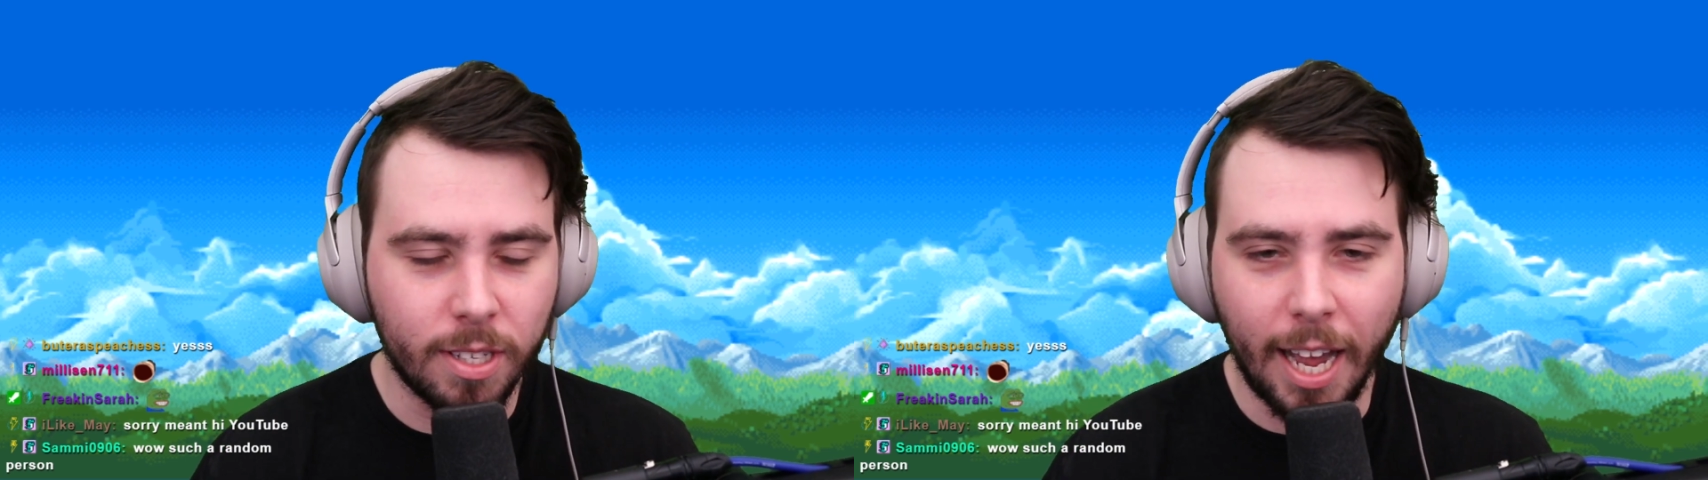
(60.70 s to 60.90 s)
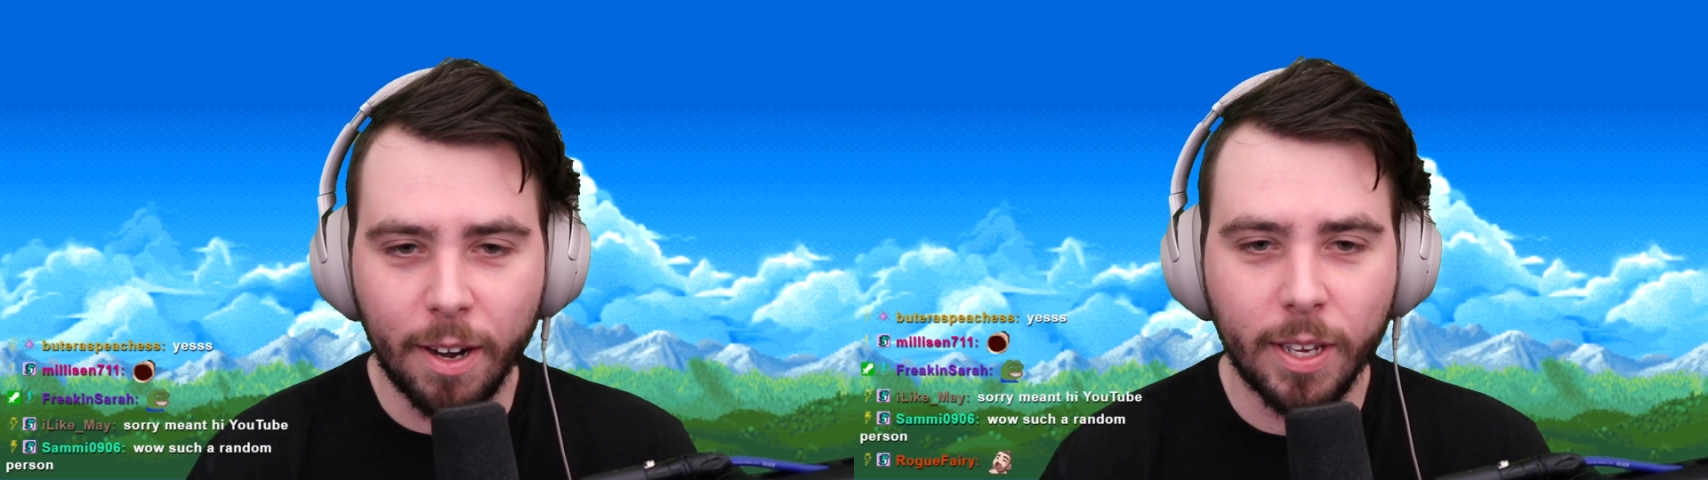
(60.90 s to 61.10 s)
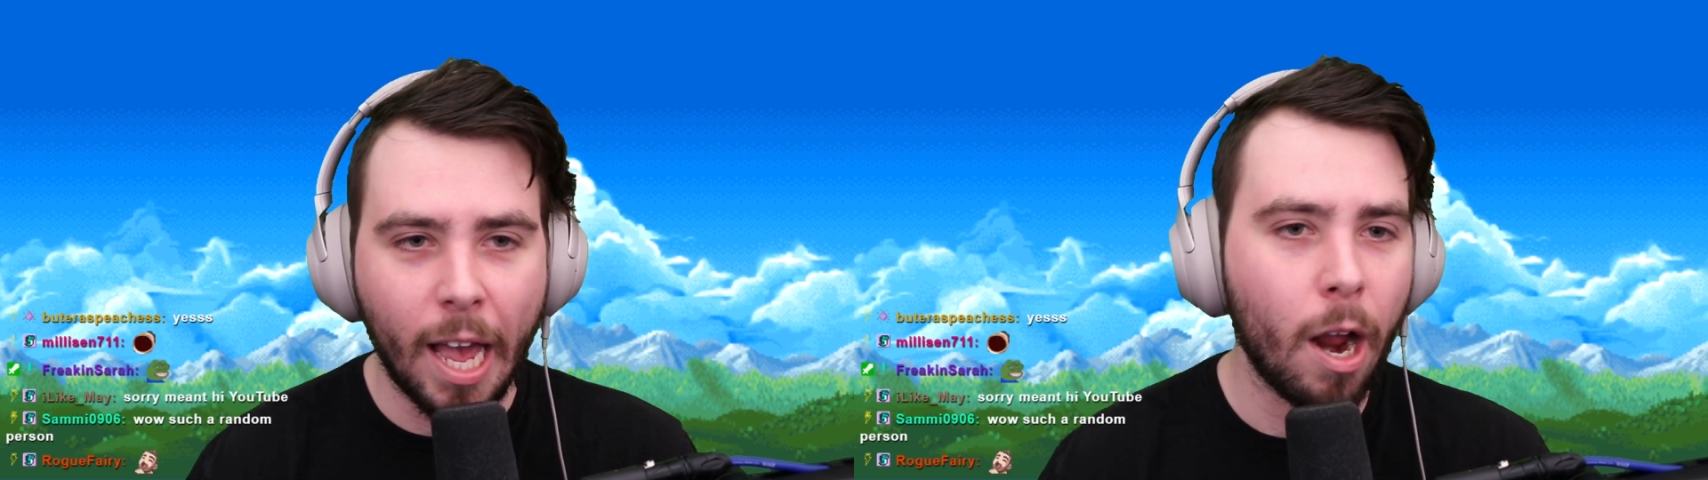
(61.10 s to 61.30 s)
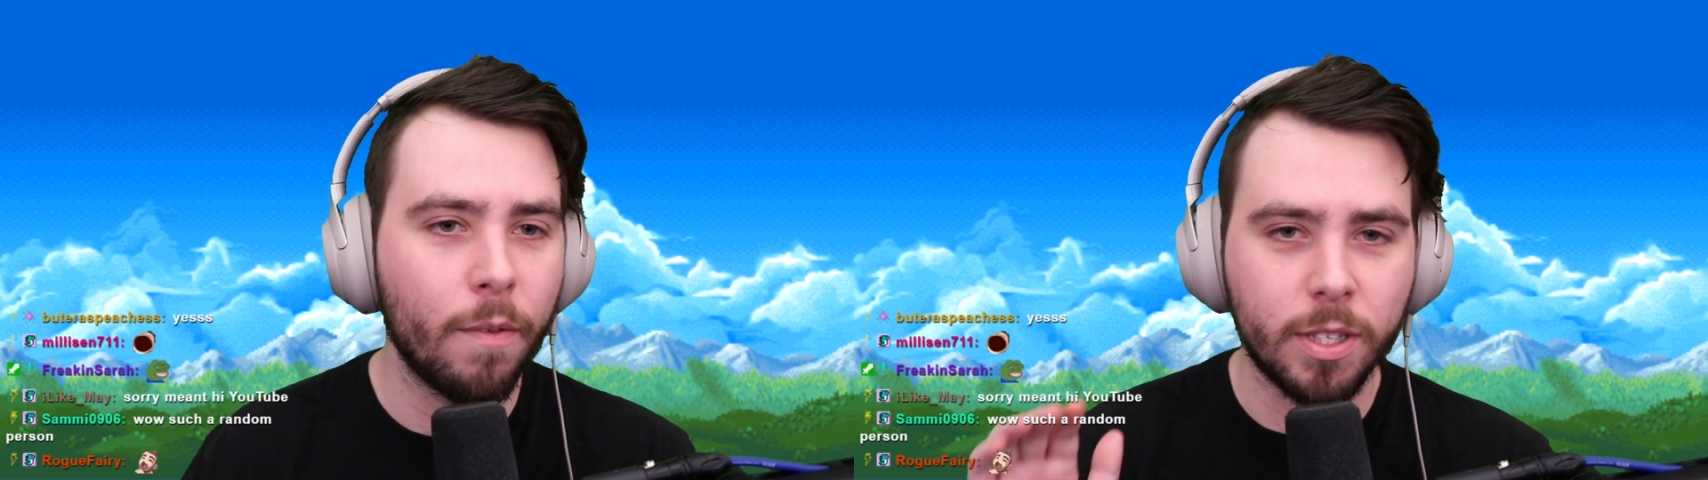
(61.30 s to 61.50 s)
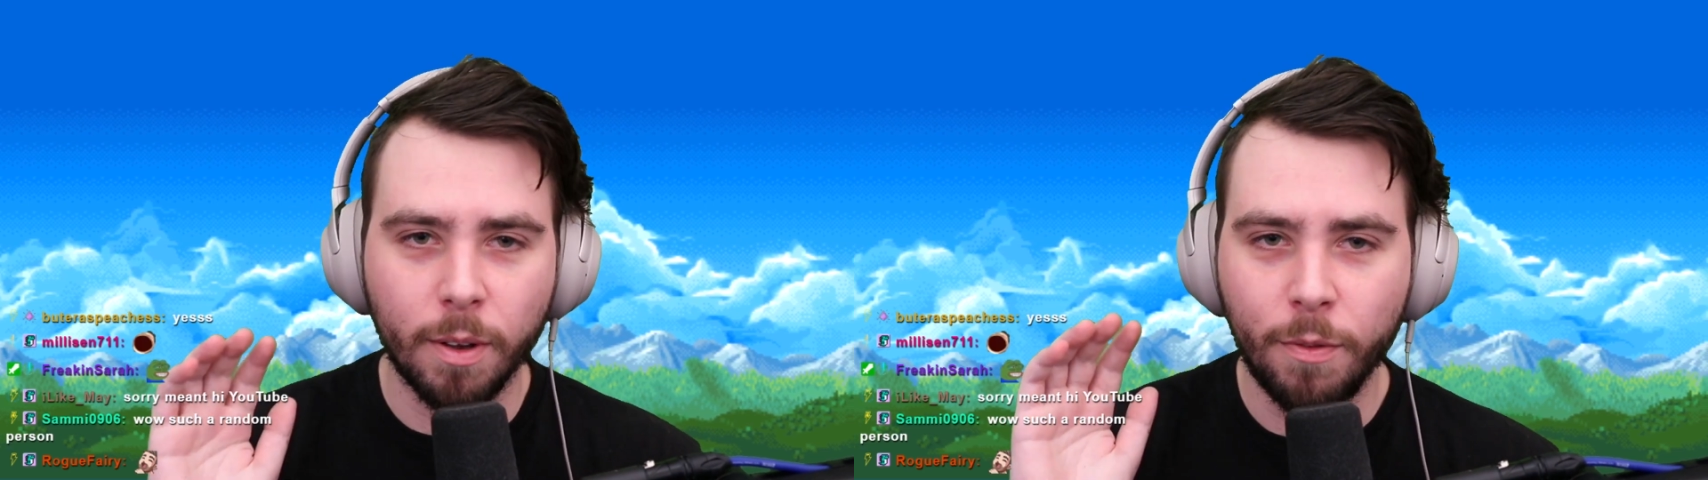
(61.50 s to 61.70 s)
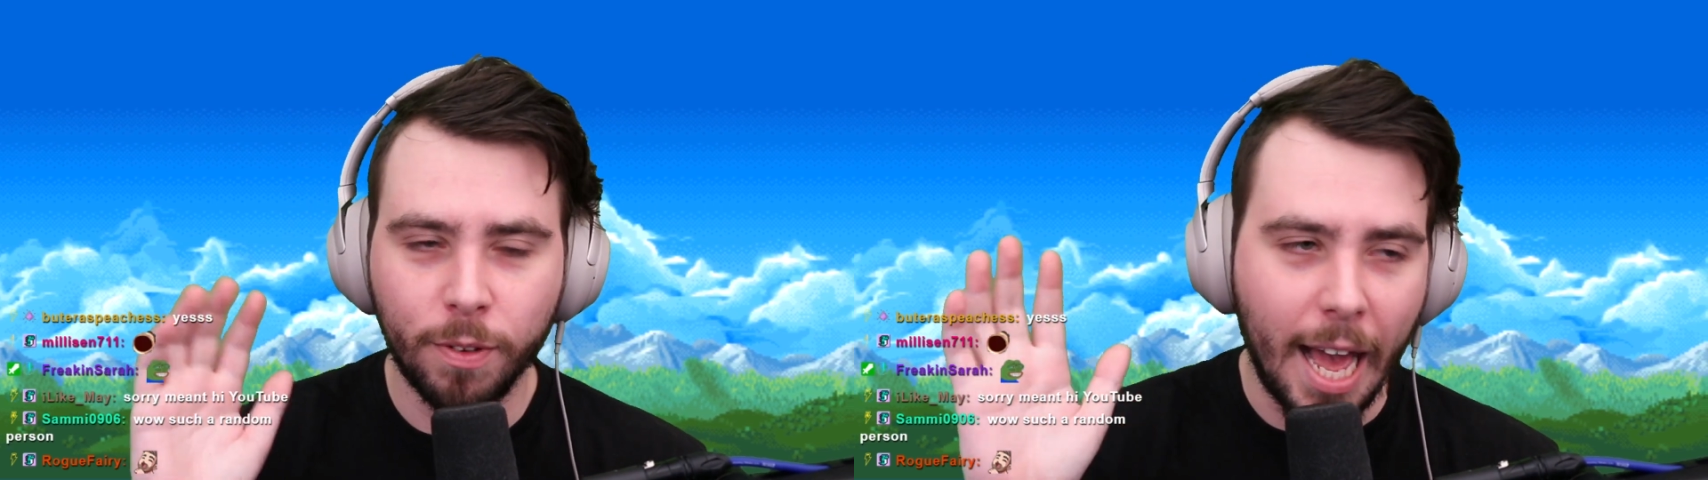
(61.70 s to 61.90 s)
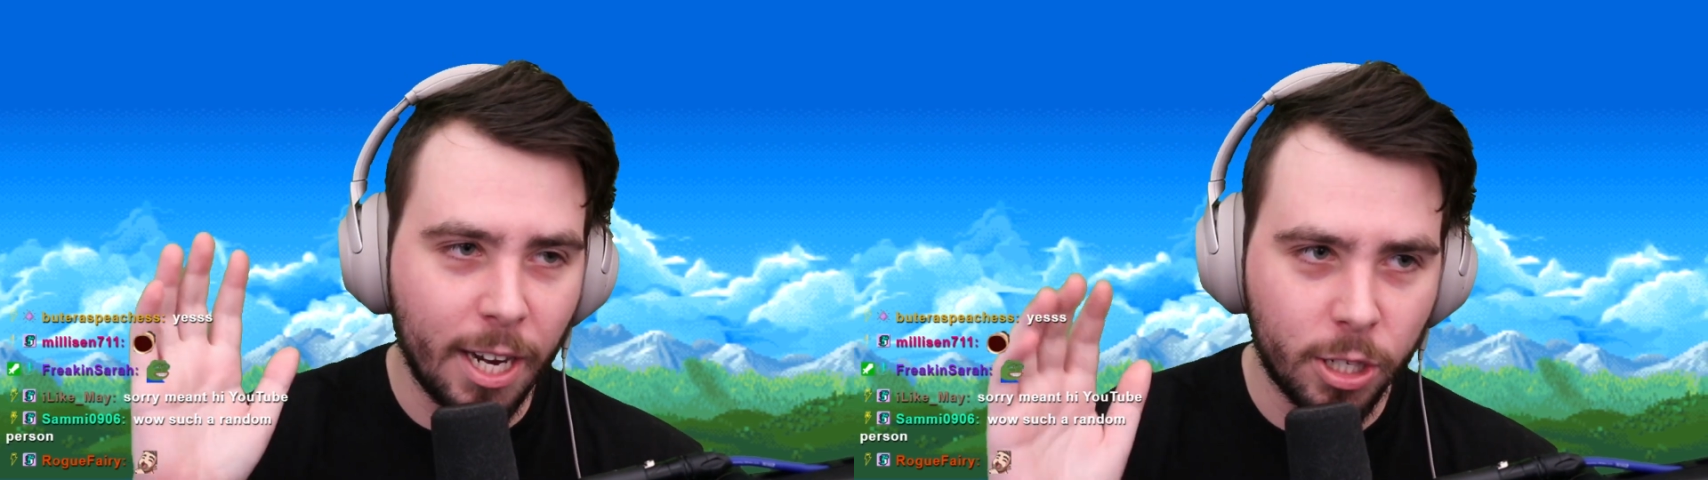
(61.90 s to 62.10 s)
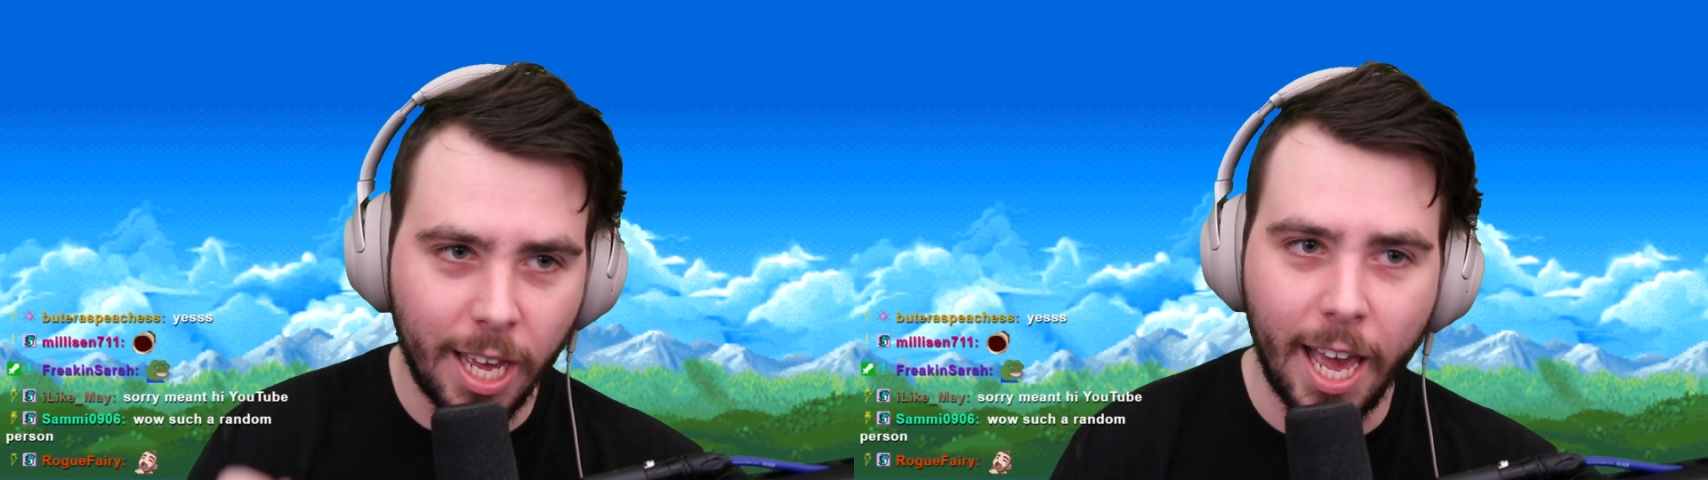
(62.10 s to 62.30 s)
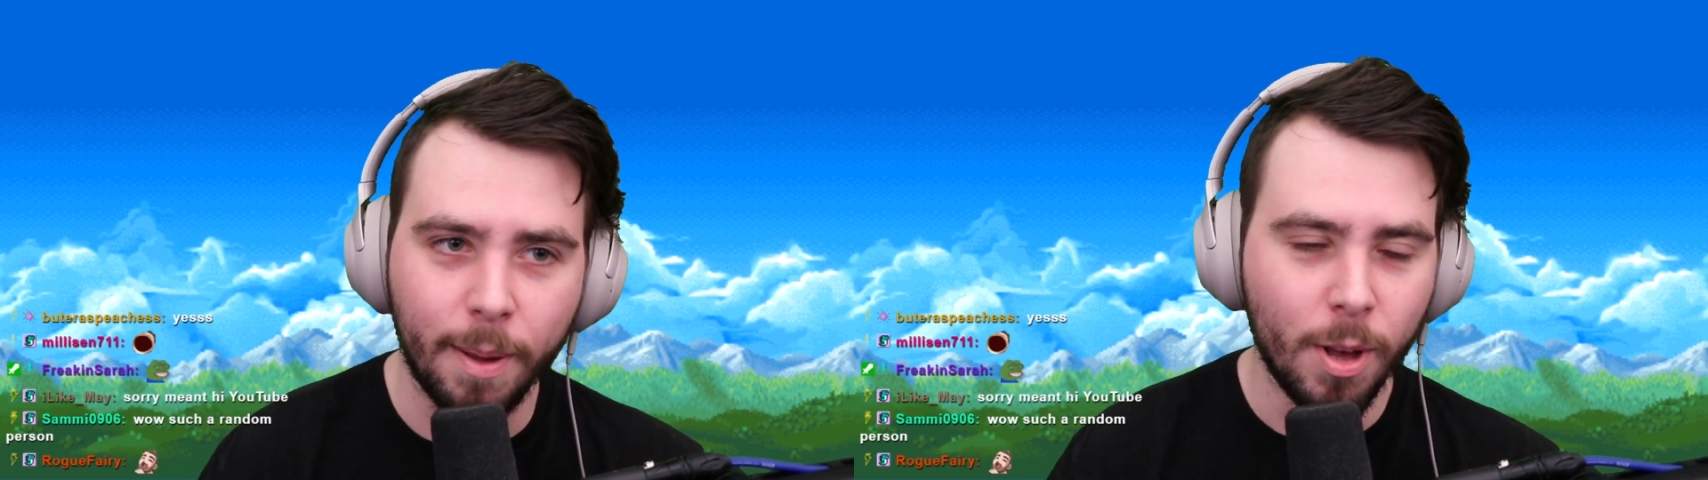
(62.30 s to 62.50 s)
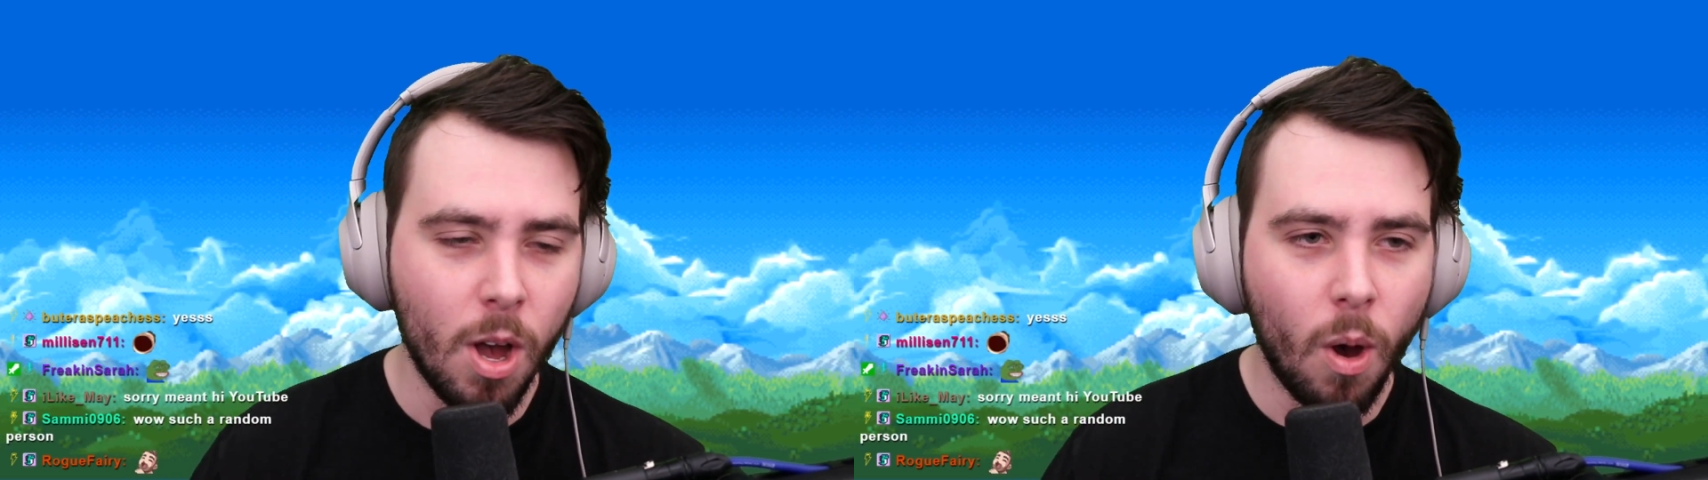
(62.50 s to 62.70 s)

I don't care if it's a Flash game